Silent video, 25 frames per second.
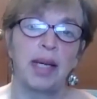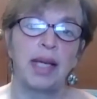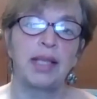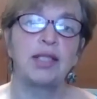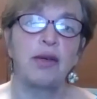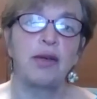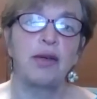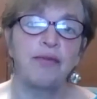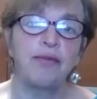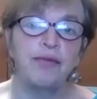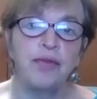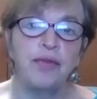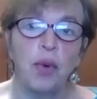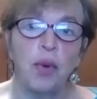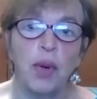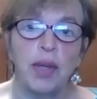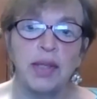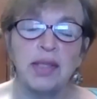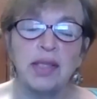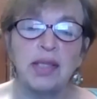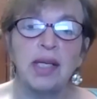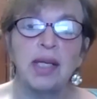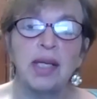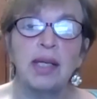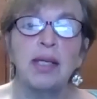It's a
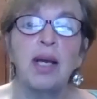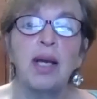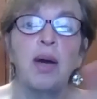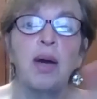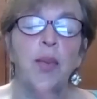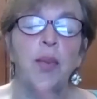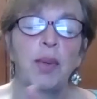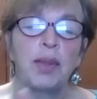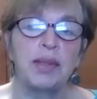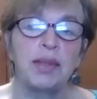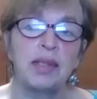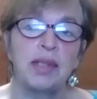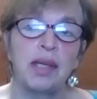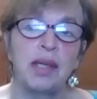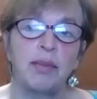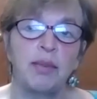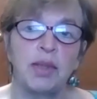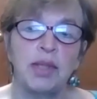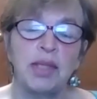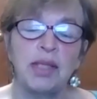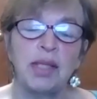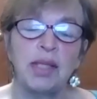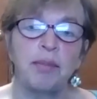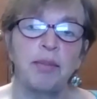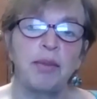forcing, when
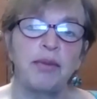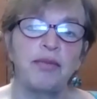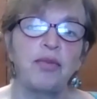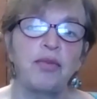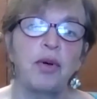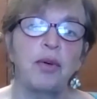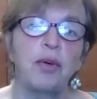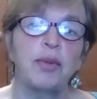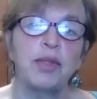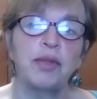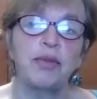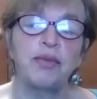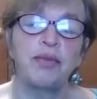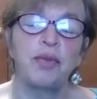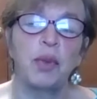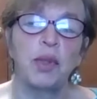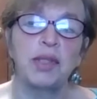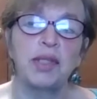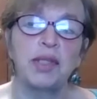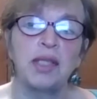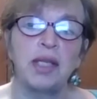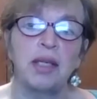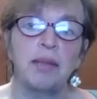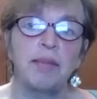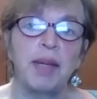someone said before it was a
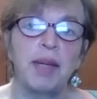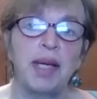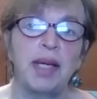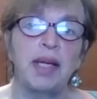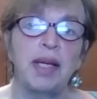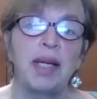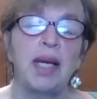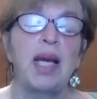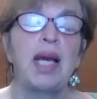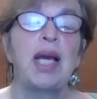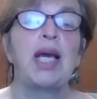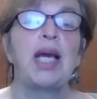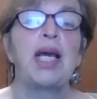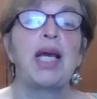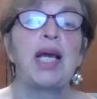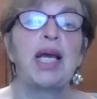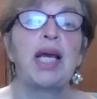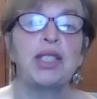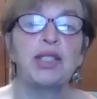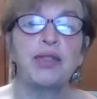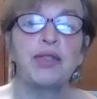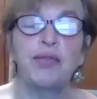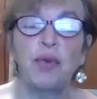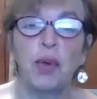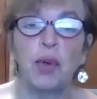forcing bid,
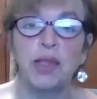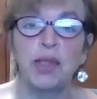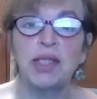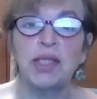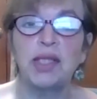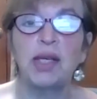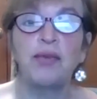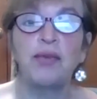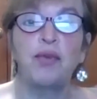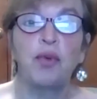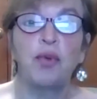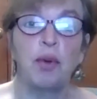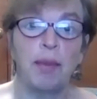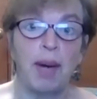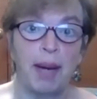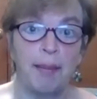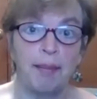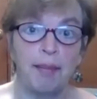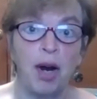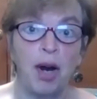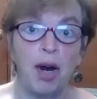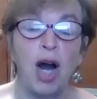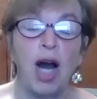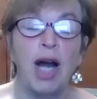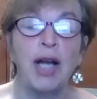it's forcing for my
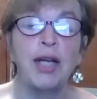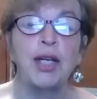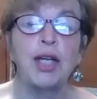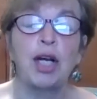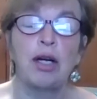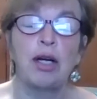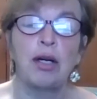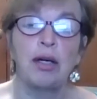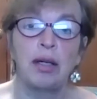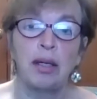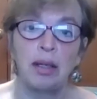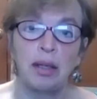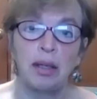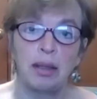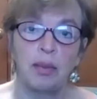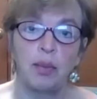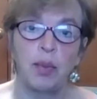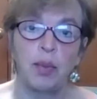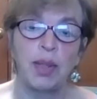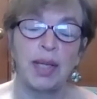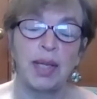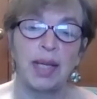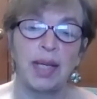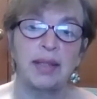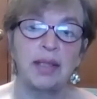partner
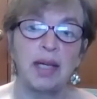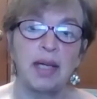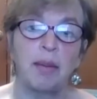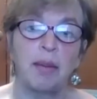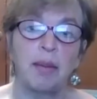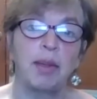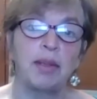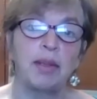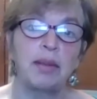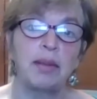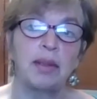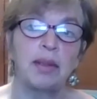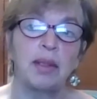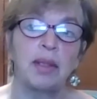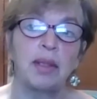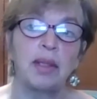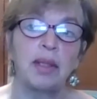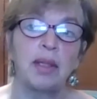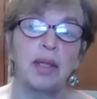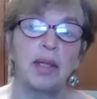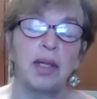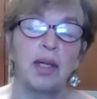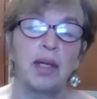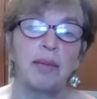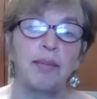when I double.
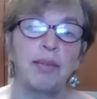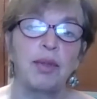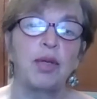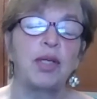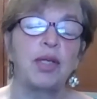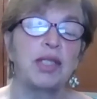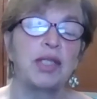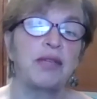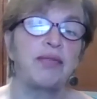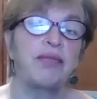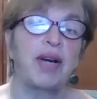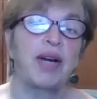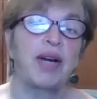Because